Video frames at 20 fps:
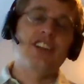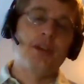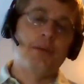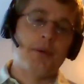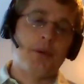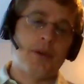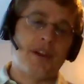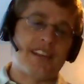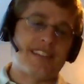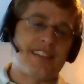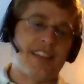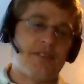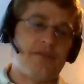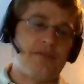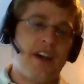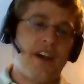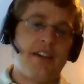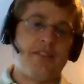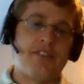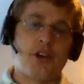a little bit when I say
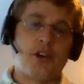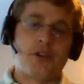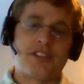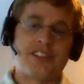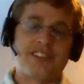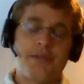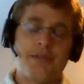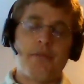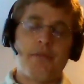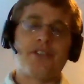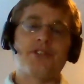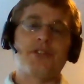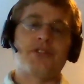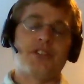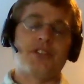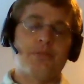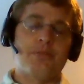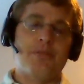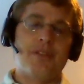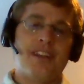5 though, because I'm also
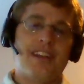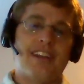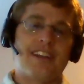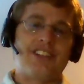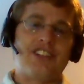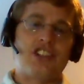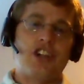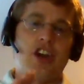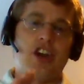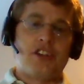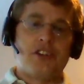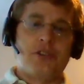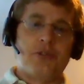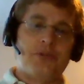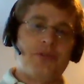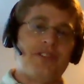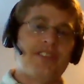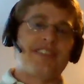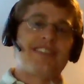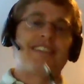submitting John
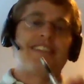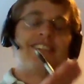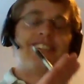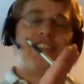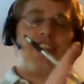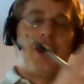Newton's and